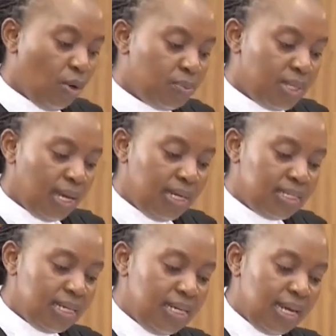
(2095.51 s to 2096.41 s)

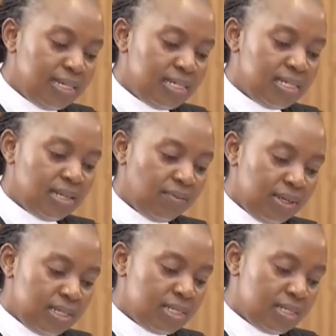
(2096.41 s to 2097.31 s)
obtained in
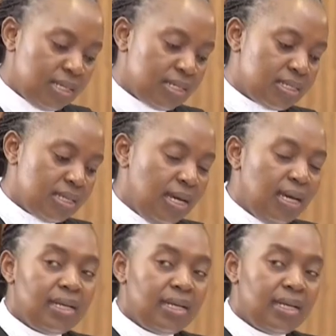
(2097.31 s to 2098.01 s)
1976,